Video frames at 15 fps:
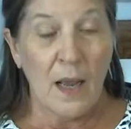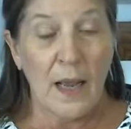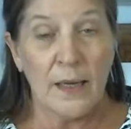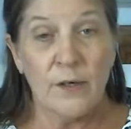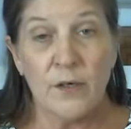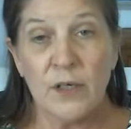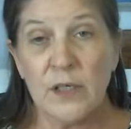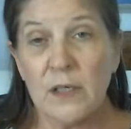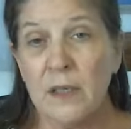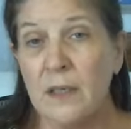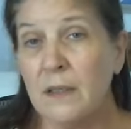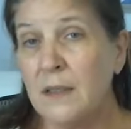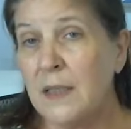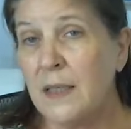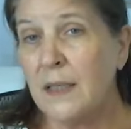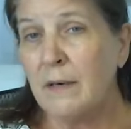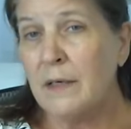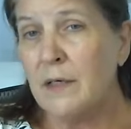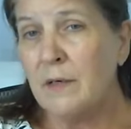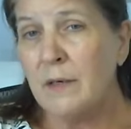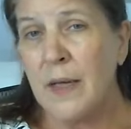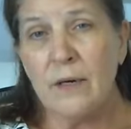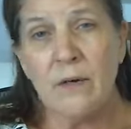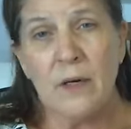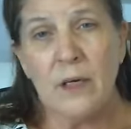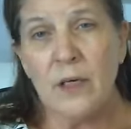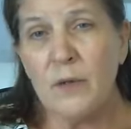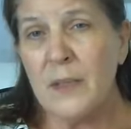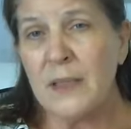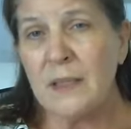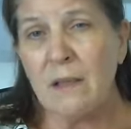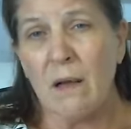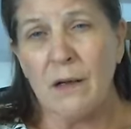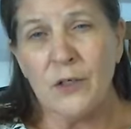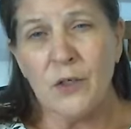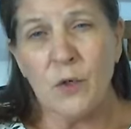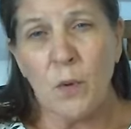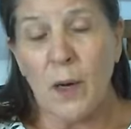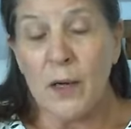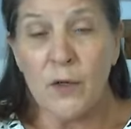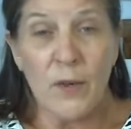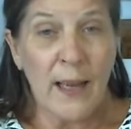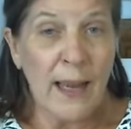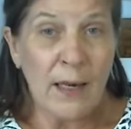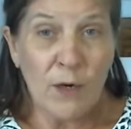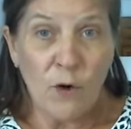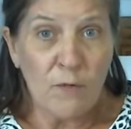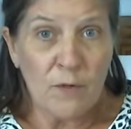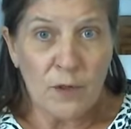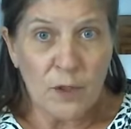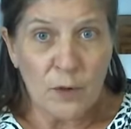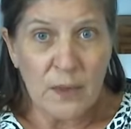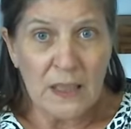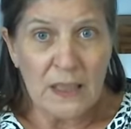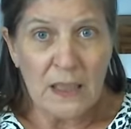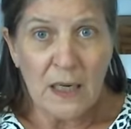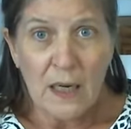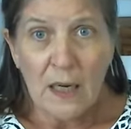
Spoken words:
And you're just gonna sit there and you can do it as long as you want. You can't overdo it.